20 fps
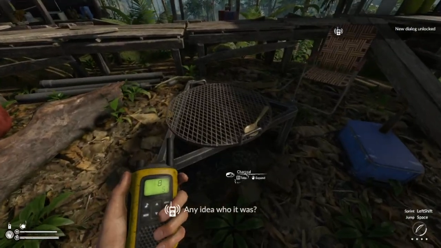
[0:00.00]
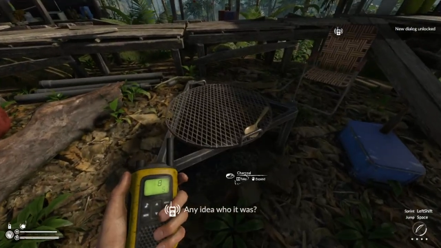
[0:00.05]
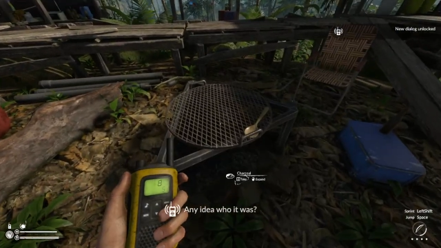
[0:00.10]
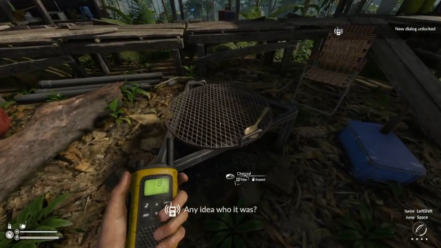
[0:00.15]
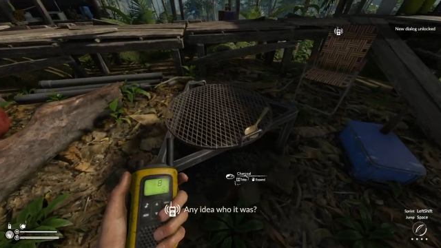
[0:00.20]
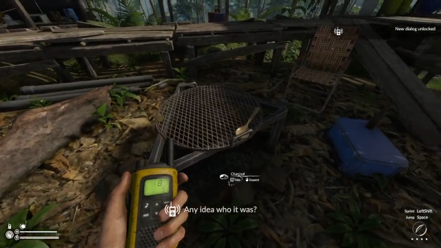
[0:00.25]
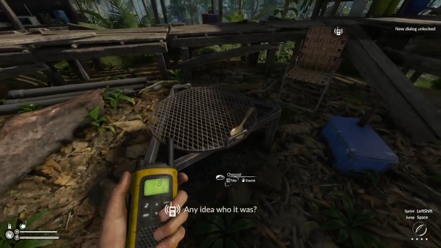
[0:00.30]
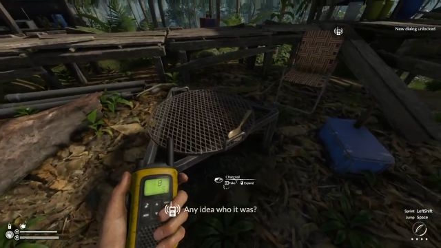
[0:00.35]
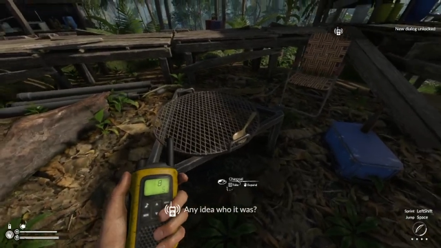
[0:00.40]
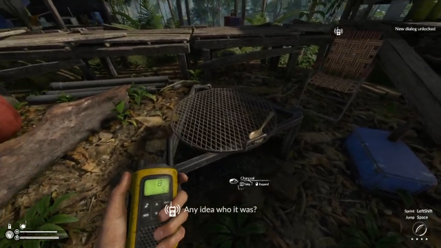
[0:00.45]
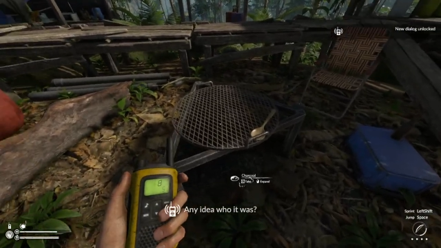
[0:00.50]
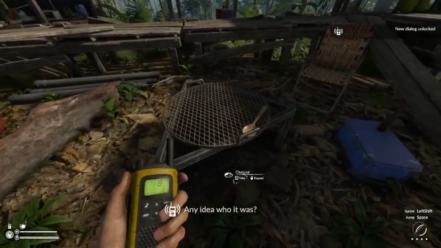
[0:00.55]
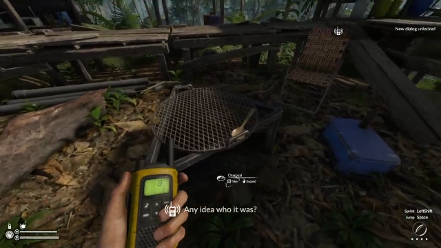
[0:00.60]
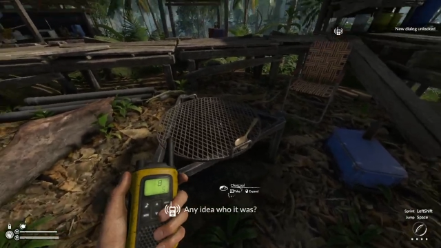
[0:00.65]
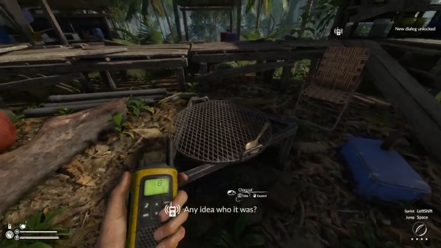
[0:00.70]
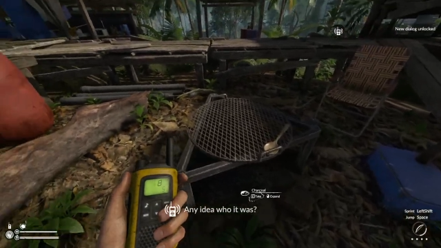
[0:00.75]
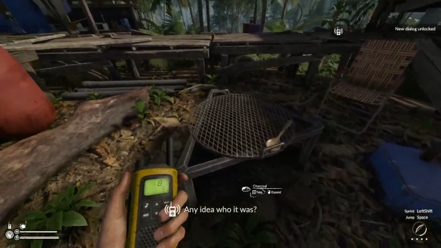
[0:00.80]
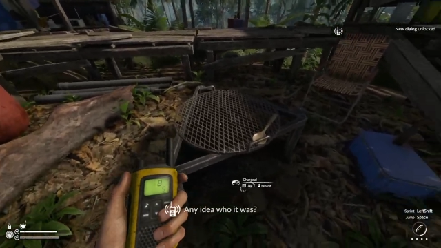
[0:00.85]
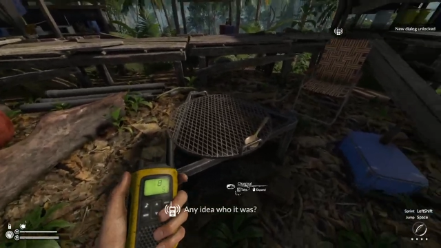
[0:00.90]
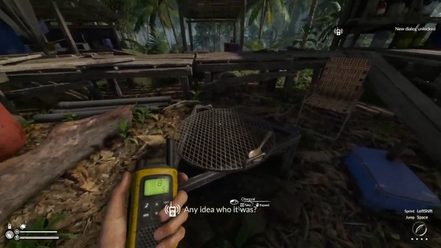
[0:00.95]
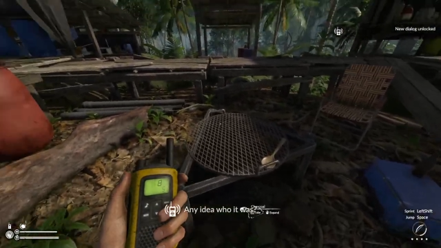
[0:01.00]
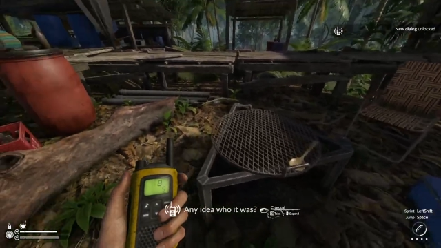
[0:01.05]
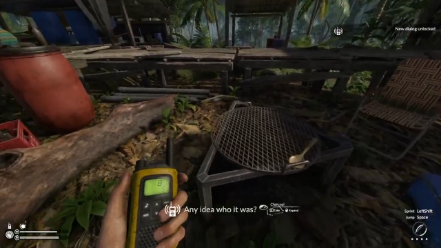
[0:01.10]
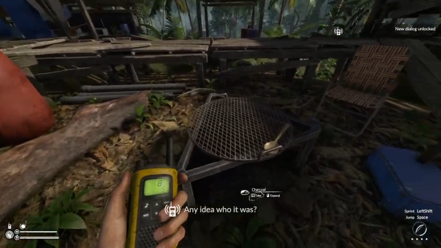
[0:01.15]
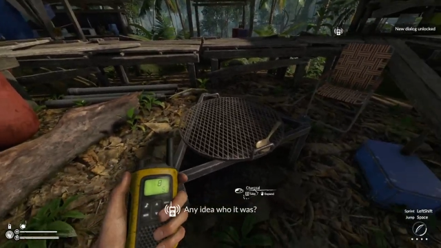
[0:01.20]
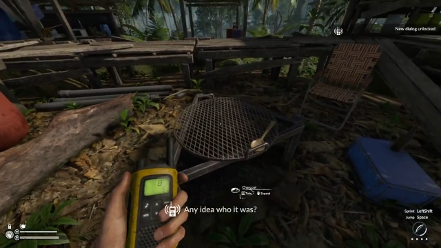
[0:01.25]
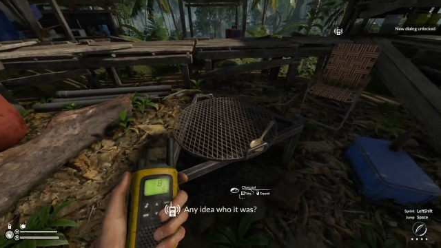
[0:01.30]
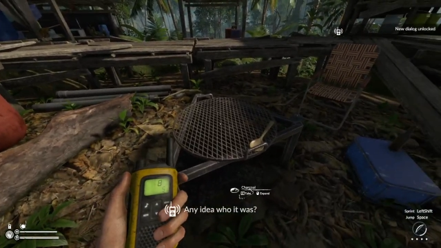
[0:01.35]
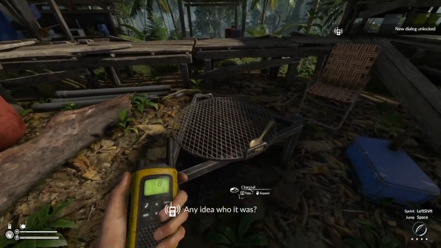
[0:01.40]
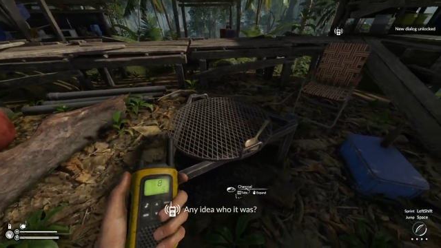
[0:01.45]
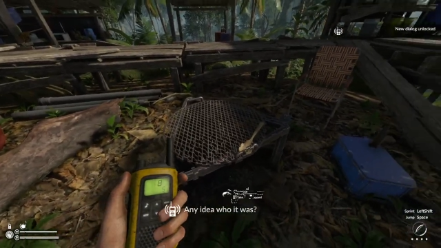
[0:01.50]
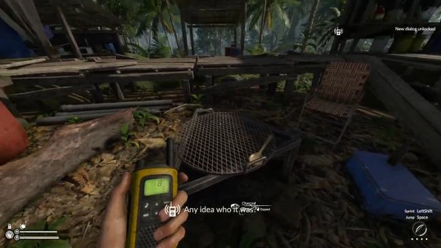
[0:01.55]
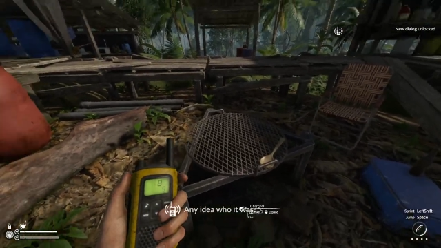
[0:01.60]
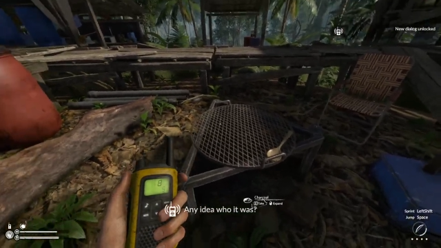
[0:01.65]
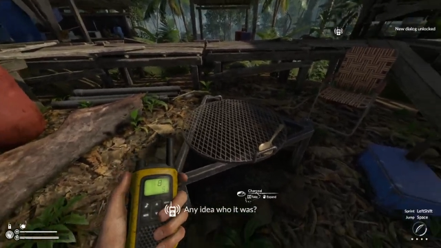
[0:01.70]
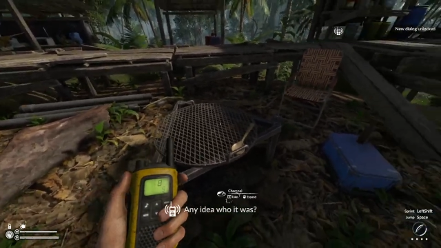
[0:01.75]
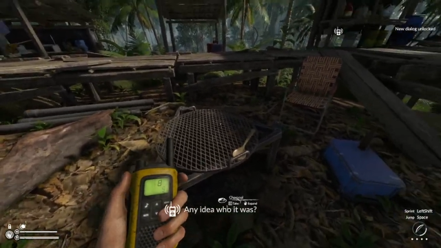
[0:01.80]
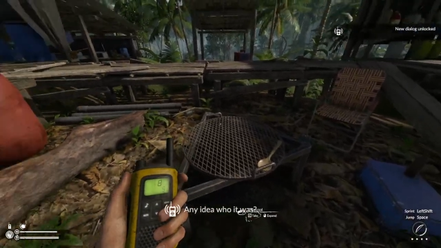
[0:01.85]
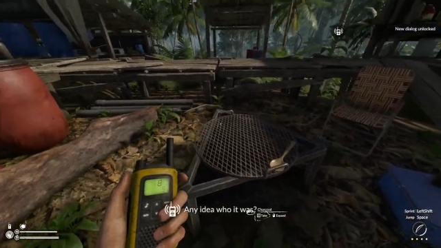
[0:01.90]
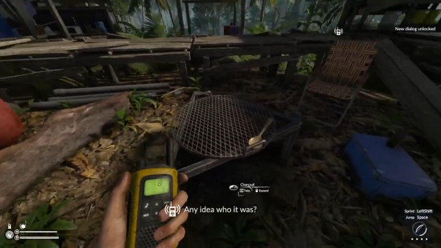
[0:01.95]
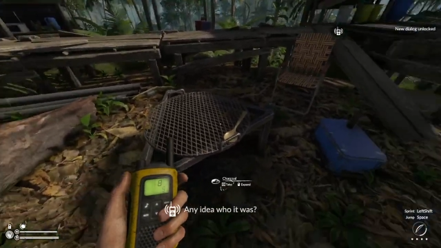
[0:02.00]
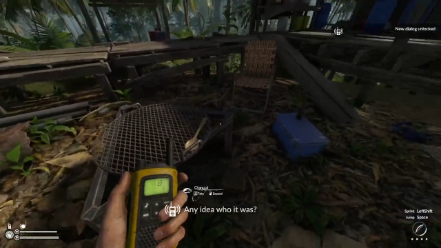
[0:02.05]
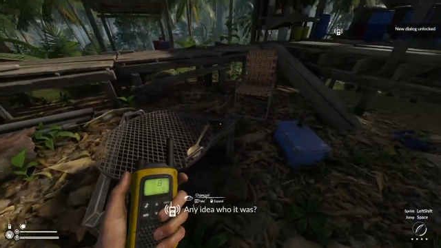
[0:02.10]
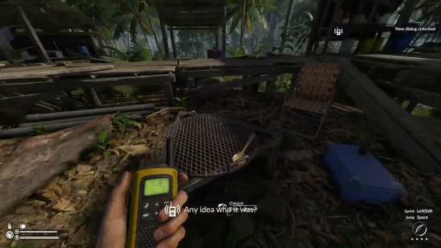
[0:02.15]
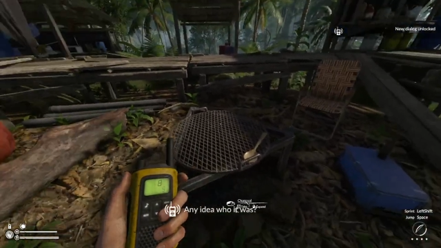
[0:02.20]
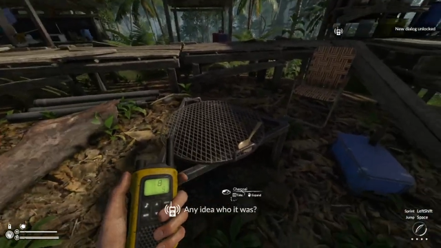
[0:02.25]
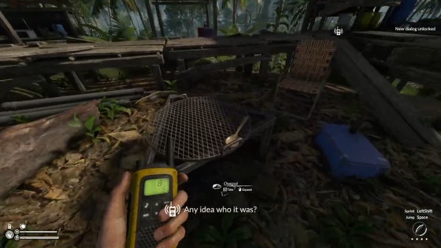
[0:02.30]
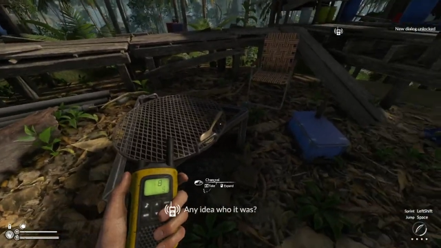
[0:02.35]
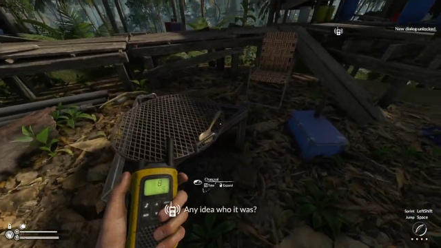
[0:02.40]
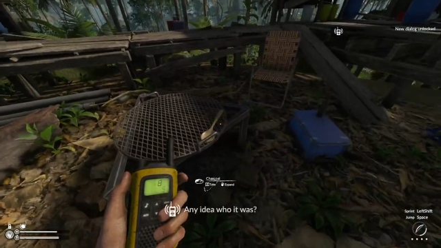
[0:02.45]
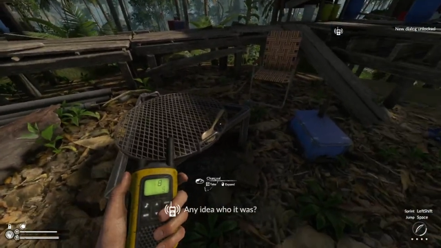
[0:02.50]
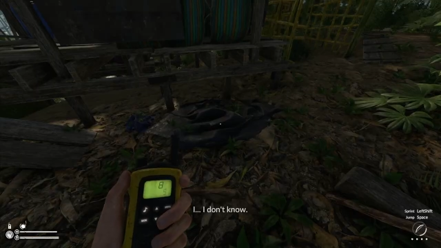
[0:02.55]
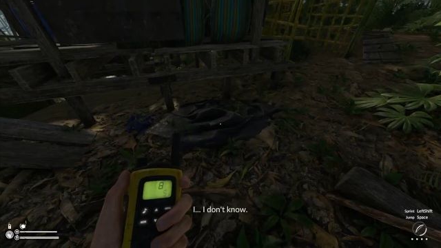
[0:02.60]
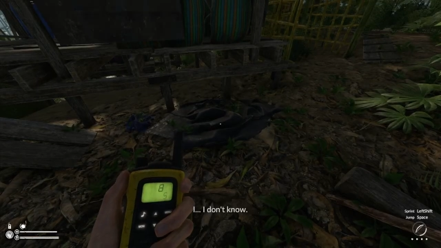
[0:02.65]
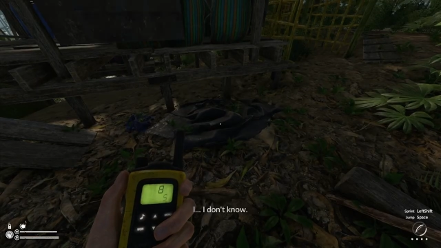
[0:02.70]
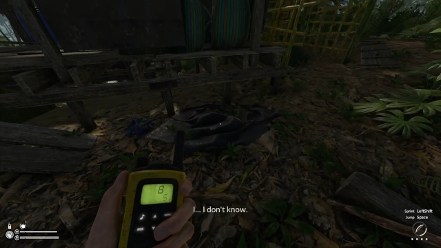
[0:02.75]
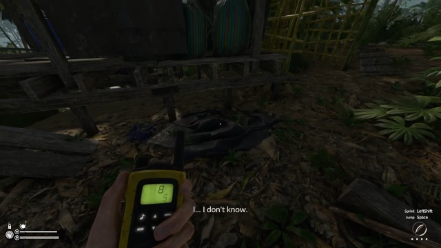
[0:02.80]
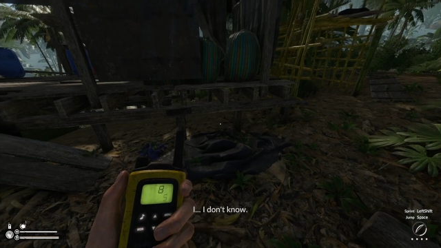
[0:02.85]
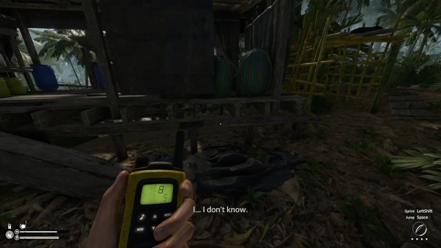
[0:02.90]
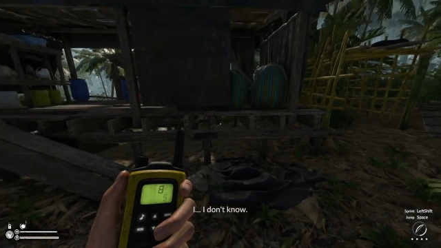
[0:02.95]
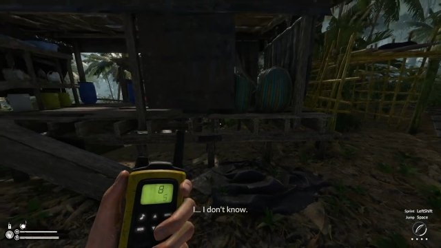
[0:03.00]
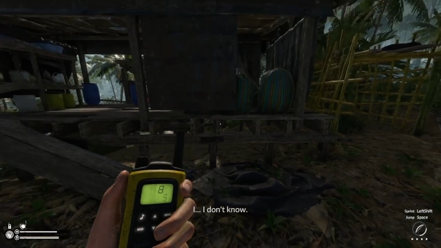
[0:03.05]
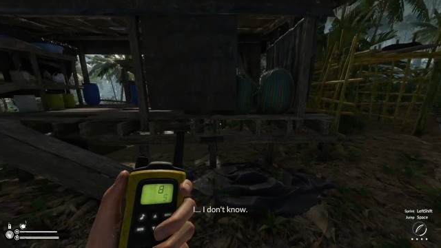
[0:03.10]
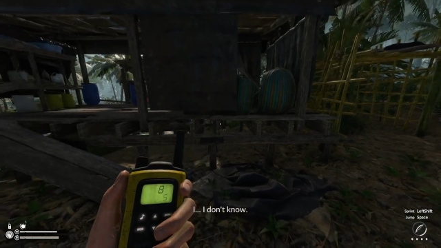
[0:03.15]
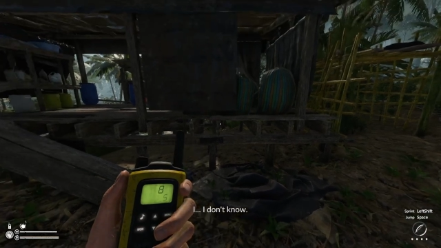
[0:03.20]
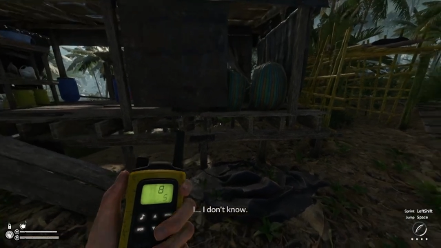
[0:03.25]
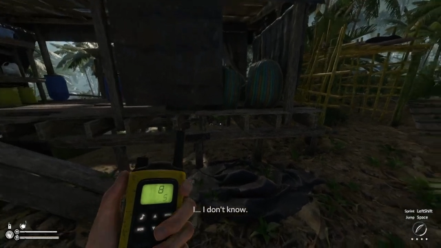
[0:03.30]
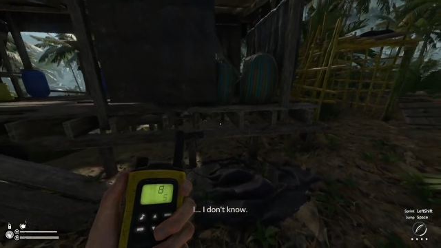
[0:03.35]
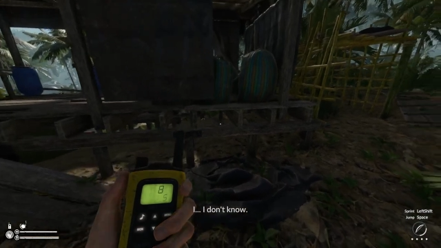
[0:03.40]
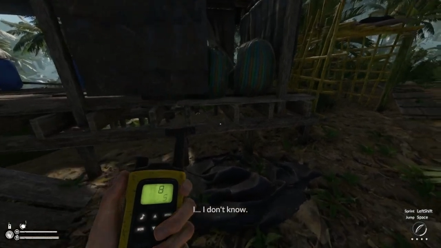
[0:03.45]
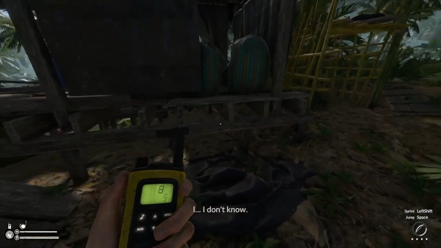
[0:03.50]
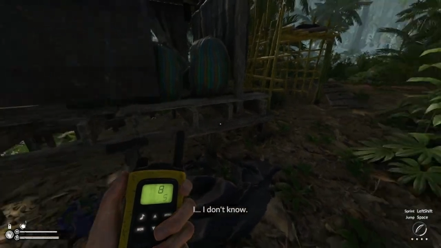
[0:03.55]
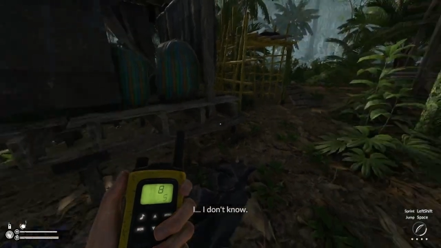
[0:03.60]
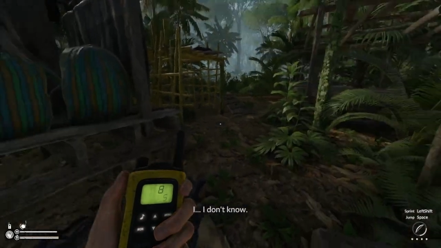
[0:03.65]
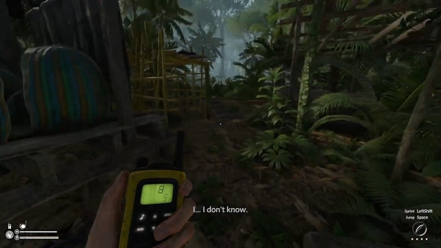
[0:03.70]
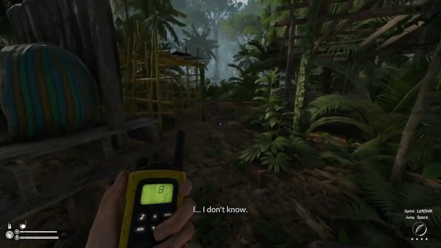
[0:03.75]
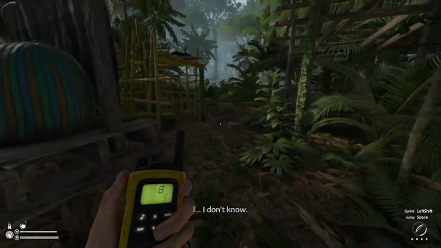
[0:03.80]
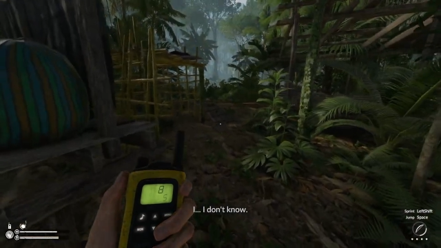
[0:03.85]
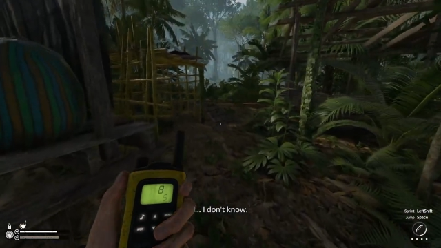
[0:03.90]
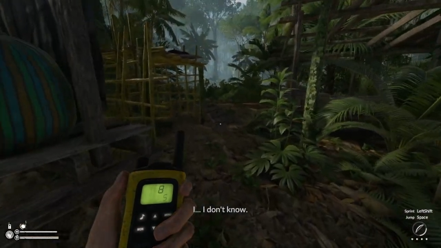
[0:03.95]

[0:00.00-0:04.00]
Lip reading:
(no speaker visible)